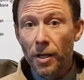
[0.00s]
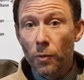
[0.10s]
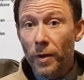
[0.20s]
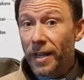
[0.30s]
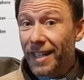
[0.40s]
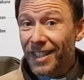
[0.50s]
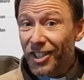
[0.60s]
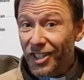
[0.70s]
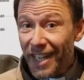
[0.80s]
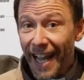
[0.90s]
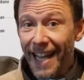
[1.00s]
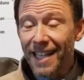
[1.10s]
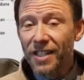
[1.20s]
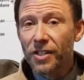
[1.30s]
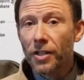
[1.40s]
we can
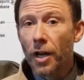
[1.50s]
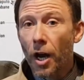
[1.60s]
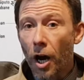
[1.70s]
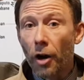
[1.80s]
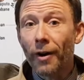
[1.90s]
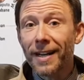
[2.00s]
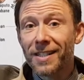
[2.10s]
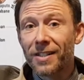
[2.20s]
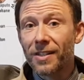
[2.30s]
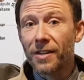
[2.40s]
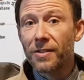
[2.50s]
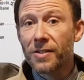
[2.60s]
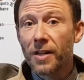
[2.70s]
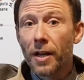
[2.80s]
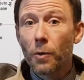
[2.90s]
change our attitudes,